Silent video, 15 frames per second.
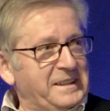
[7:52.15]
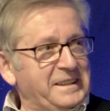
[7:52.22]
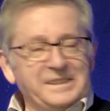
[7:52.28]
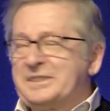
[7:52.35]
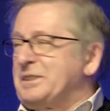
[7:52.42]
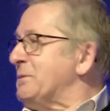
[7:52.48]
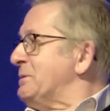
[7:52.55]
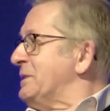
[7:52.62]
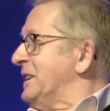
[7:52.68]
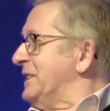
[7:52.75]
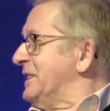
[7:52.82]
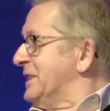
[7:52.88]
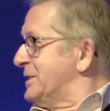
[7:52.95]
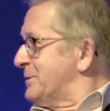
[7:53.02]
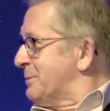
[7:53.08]
Yes. So
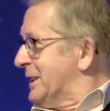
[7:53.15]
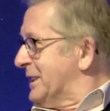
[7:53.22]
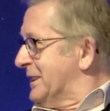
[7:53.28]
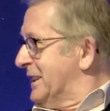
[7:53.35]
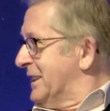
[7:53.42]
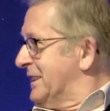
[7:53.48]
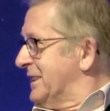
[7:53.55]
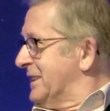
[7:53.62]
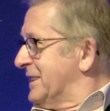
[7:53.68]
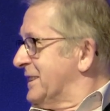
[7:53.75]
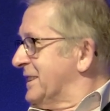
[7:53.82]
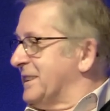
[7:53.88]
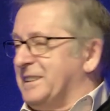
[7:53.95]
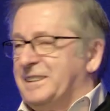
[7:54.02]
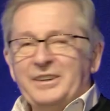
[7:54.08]
in this way,
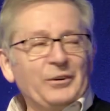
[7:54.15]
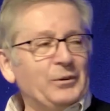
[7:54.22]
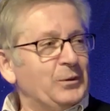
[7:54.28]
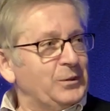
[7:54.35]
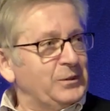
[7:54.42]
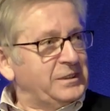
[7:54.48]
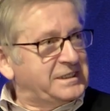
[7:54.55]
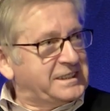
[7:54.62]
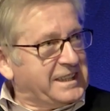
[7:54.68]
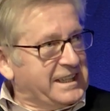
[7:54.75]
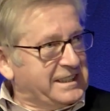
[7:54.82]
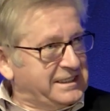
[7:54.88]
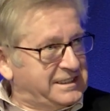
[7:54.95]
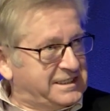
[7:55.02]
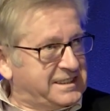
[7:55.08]
all the
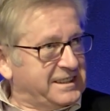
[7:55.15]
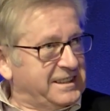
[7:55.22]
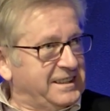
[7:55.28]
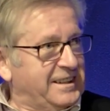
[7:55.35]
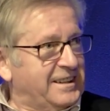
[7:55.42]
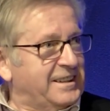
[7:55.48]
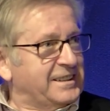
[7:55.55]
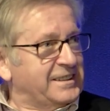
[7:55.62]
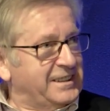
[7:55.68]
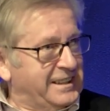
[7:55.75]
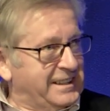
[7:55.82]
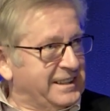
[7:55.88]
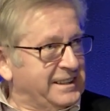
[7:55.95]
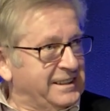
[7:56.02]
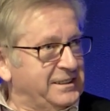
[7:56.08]
saints are
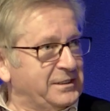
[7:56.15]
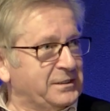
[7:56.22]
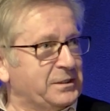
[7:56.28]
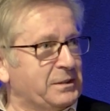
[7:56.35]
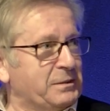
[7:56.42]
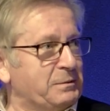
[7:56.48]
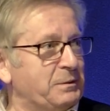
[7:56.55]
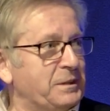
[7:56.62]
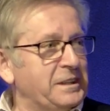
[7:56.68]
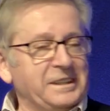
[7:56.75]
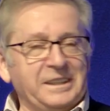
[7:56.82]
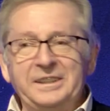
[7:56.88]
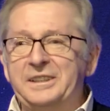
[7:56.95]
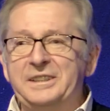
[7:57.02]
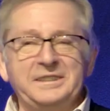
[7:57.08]
there, you know,
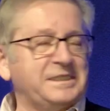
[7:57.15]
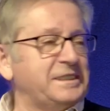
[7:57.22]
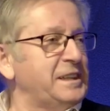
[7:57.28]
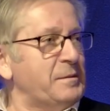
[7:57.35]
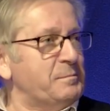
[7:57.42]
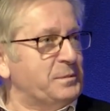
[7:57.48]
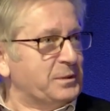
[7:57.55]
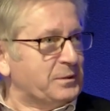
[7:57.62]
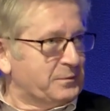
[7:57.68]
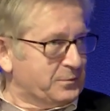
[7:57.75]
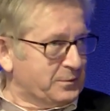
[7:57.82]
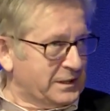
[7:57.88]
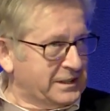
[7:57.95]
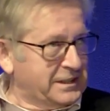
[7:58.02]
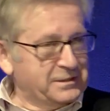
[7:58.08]
in this number of
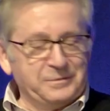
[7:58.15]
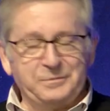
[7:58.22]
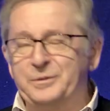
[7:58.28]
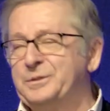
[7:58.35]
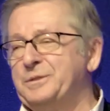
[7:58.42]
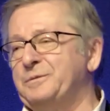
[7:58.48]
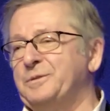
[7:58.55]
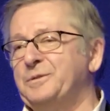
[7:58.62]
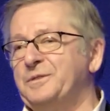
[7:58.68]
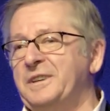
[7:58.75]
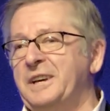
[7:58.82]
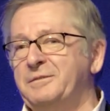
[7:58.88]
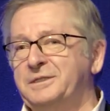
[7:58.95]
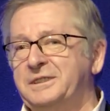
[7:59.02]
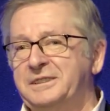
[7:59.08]

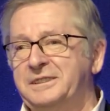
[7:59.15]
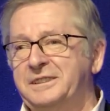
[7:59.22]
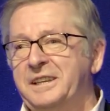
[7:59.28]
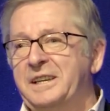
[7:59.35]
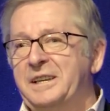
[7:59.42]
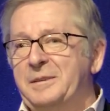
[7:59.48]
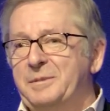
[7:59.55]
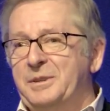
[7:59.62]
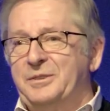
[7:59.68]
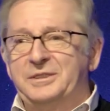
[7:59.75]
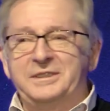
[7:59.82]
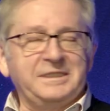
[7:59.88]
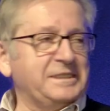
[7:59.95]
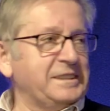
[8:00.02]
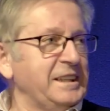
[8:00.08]
144,000,
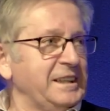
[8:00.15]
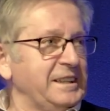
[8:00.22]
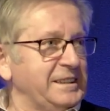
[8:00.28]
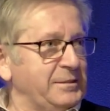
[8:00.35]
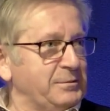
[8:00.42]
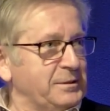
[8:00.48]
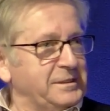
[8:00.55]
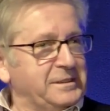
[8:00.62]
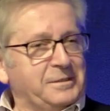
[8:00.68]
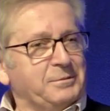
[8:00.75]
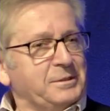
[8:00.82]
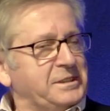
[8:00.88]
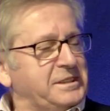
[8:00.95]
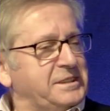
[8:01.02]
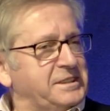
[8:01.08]
because there
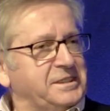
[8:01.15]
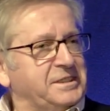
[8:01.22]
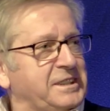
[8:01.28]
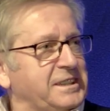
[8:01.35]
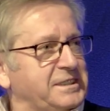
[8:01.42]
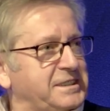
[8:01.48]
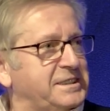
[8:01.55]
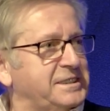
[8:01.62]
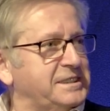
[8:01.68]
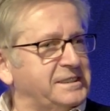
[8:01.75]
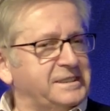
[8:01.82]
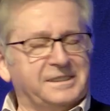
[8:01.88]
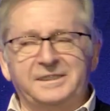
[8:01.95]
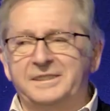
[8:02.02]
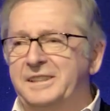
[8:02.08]
was
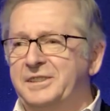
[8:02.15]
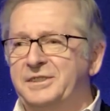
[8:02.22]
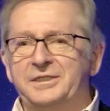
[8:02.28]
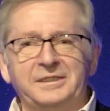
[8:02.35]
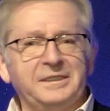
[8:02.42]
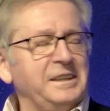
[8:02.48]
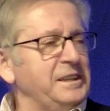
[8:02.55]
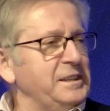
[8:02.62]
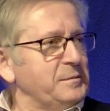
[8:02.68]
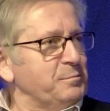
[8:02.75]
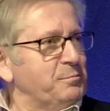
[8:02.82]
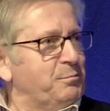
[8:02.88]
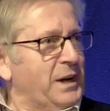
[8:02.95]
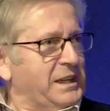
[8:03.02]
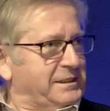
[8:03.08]
just such a
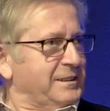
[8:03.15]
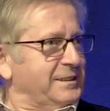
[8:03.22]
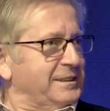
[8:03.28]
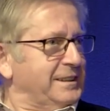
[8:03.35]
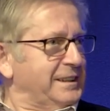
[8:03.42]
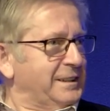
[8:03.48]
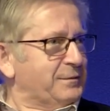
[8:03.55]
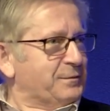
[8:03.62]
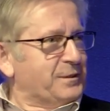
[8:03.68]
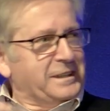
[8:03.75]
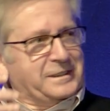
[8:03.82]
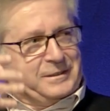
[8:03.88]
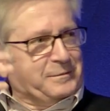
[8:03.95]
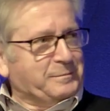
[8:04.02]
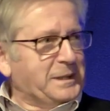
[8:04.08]
battle in
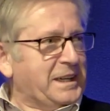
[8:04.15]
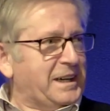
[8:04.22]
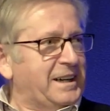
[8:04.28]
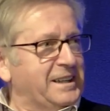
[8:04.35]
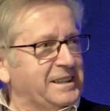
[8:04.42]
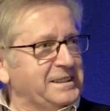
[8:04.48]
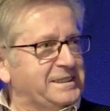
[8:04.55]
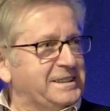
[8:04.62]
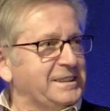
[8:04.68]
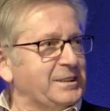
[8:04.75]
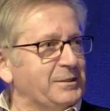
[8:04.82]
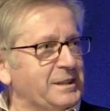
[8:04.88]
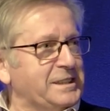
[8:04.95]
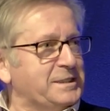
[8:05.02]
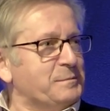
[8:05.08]
front of my eyes, you
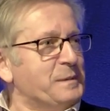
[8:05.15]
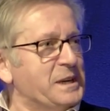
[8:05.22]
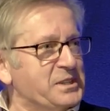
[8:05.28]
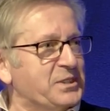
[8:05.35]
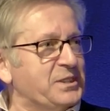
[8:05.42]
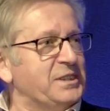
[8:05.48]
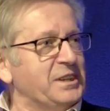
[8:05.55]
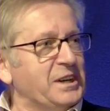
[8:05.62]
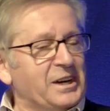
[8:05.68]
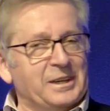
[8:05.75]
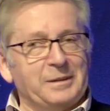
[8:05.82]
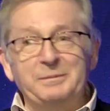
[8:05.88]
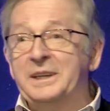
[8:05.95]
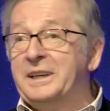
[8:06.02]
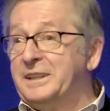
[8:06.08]
know, as you mentioned, the
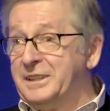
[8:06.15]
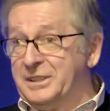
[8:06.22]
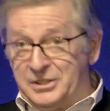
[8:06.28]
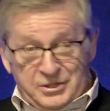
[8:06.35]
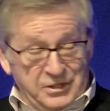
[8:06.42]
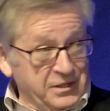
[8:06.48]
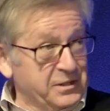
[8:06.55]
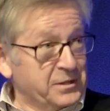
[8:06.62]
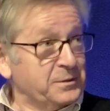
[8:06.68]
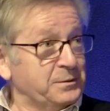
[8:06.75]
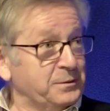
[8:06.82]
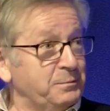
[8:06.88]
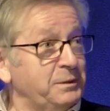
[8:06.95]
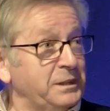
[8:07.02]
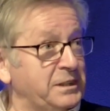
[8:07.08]
army, and it's
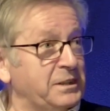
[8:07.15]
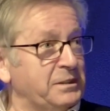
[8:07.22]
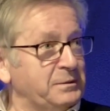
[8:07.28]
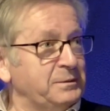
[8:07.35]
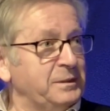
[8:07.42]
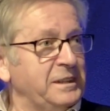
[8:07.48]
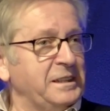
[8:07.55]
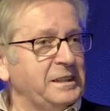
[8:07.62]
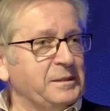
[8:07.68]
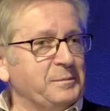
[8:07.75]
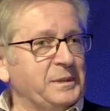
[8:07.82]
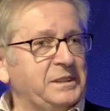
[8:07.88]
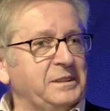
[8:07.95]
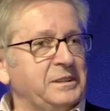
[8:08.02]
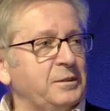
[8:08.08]
true, we know,
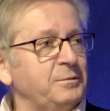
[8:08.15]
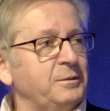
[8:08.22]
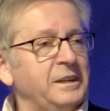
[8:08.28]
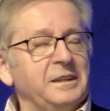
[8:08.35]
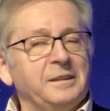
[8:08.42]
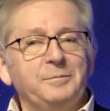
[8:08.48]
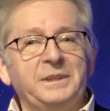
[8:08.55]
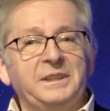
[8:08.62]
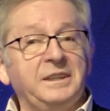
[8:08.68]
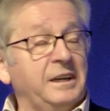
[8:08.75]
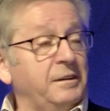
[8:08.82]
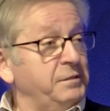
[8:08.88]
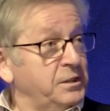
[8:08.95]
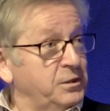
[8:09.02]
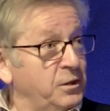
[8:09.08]
but they
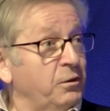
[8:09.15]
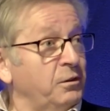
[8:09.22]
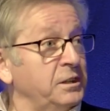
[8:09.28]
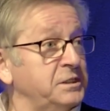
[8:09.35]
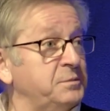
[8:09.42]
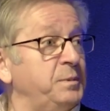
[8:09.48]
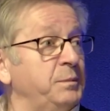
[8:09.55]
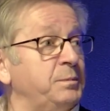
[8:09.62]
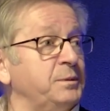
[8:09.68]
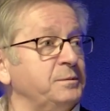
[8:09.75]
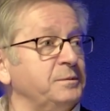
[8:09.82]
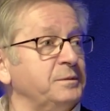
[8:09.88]
are victorious people.